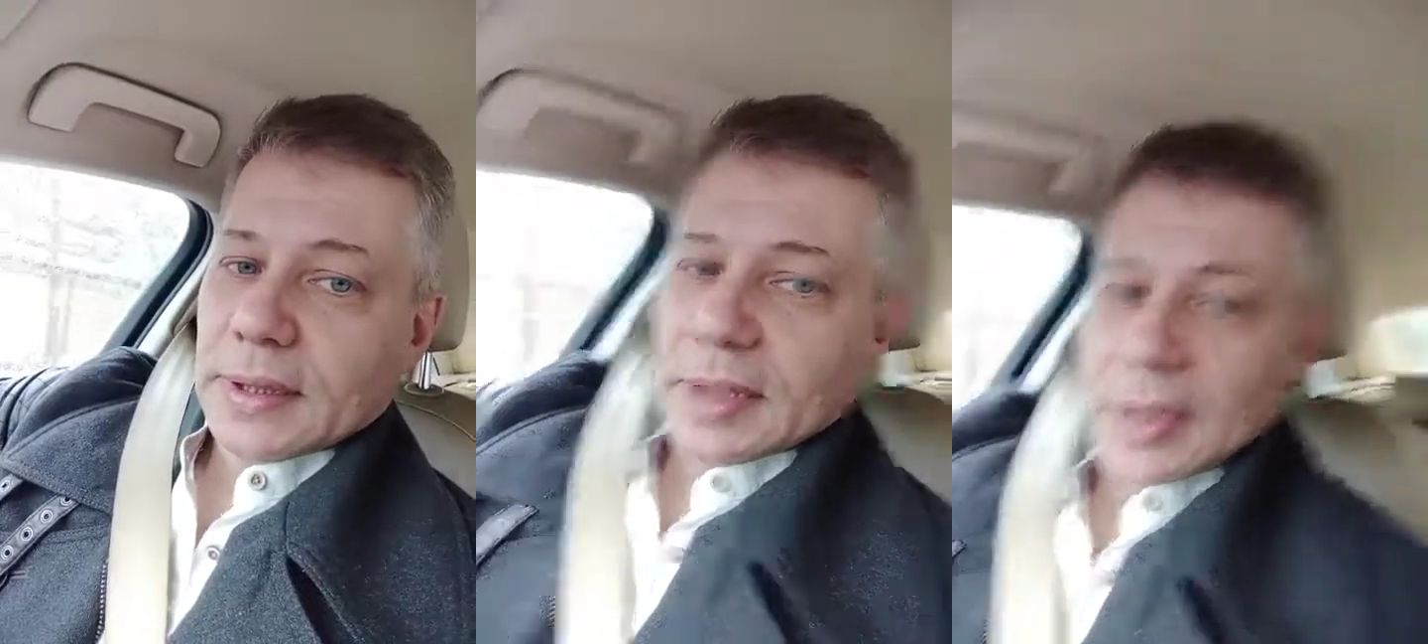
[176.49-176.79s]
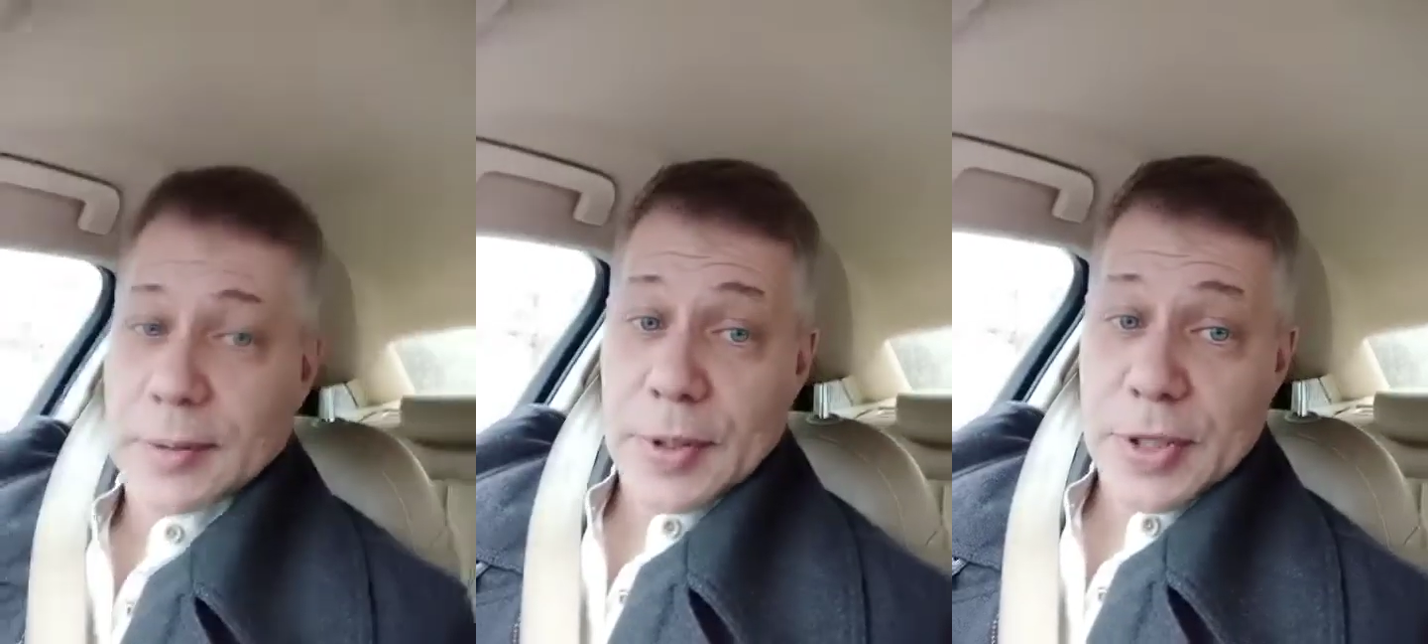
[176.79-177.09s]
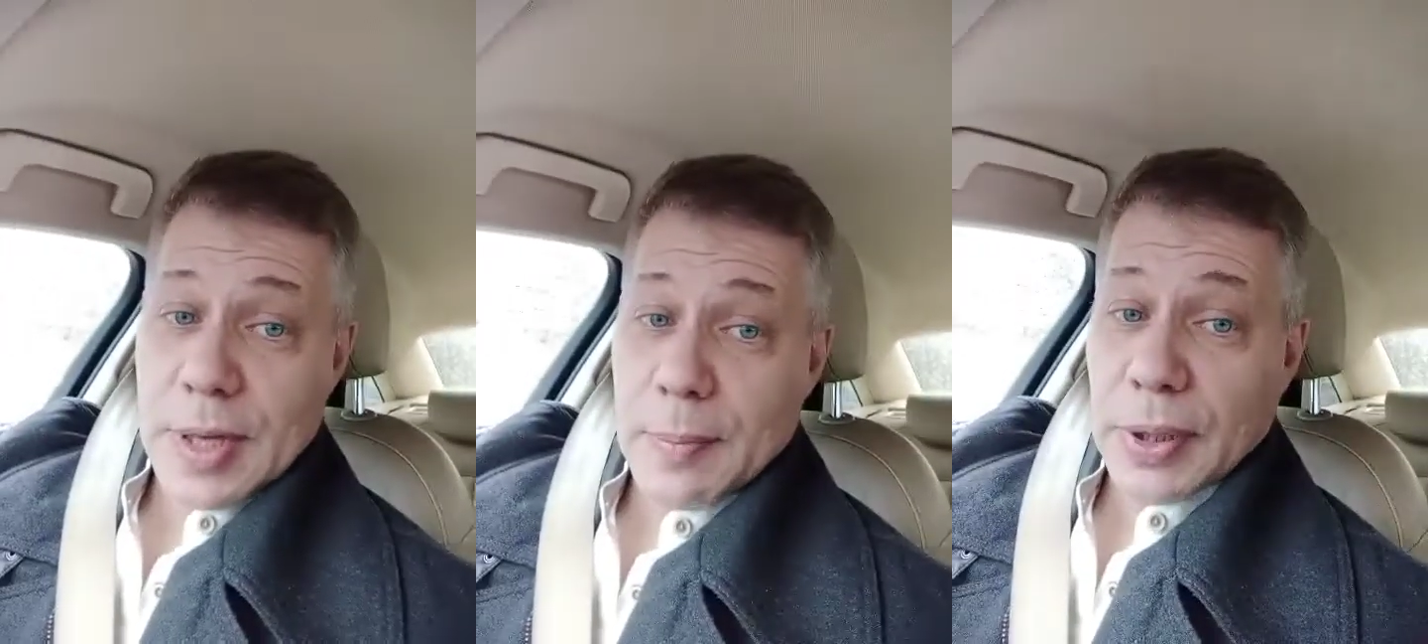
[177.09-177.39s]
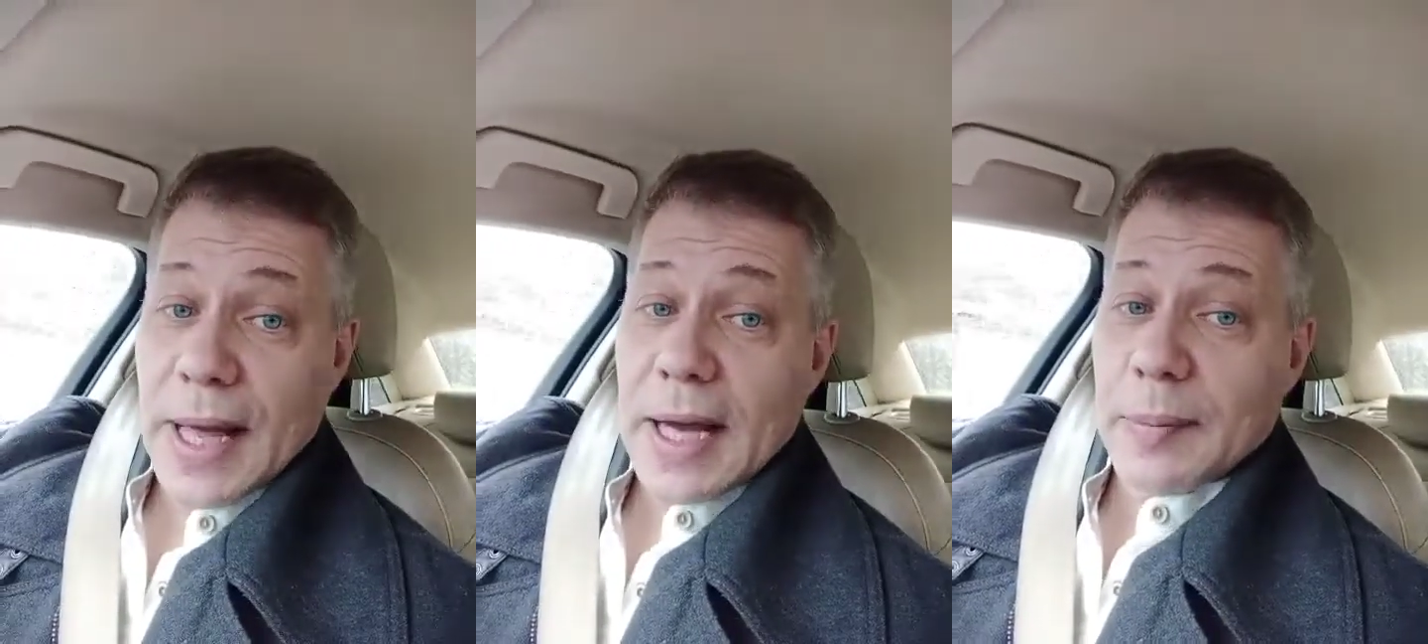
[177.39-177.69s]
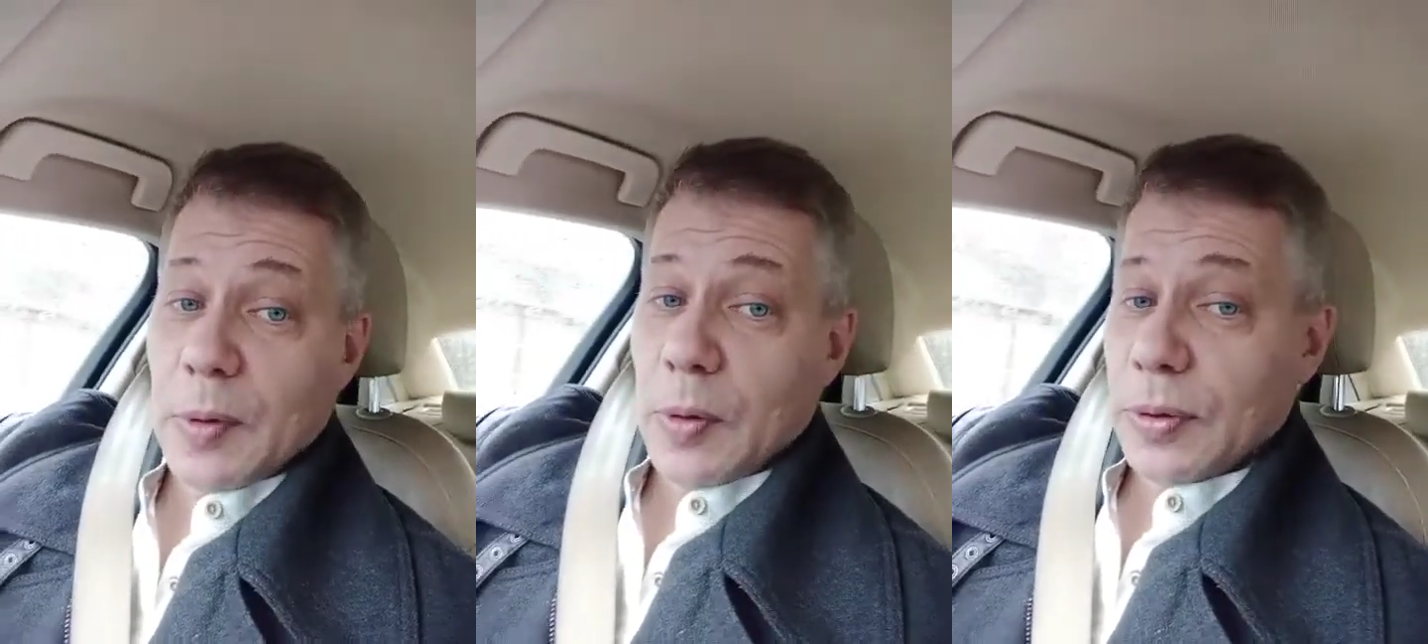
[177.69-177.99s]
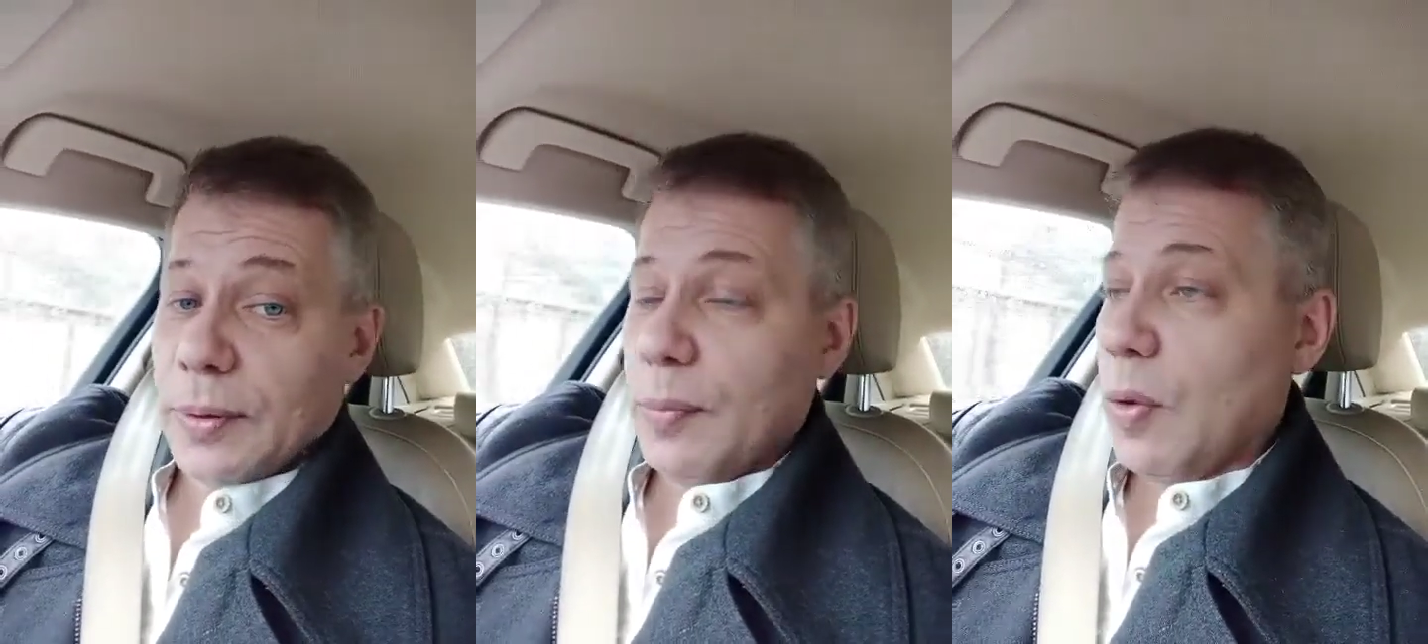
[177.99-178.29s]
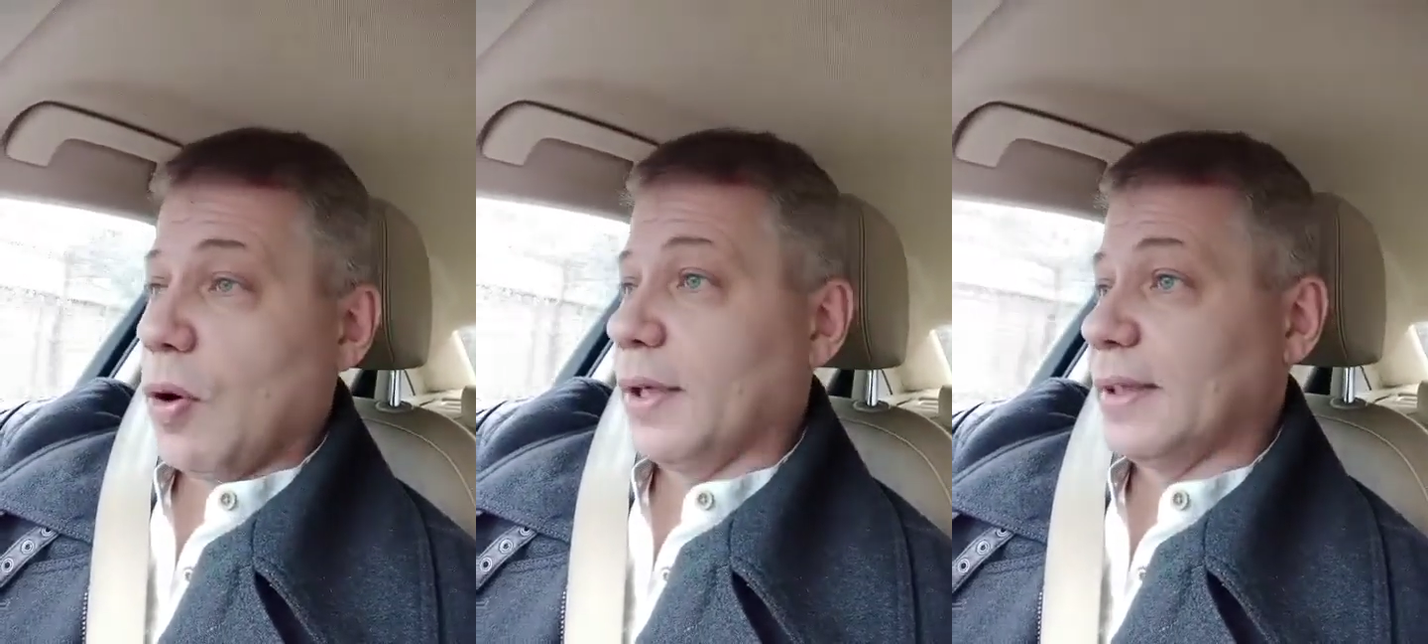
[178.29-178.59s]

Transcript: and especially that black mold. And boy,